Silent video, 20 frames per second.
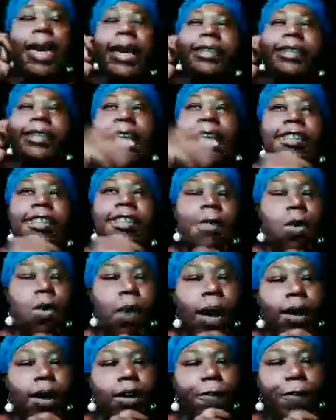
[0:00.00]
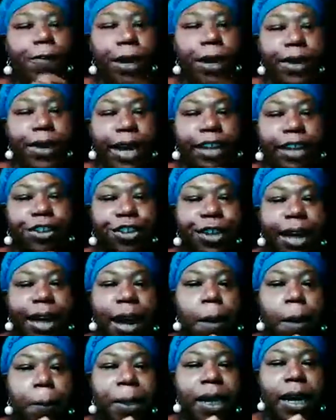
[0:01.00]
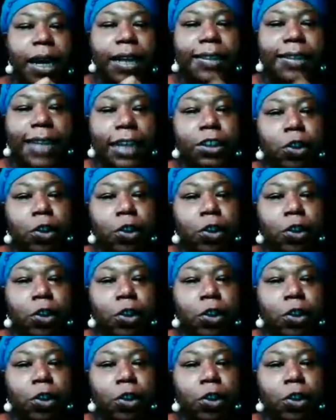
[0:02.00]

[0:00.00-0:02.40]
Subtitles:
It takes them a while to figure that shit out because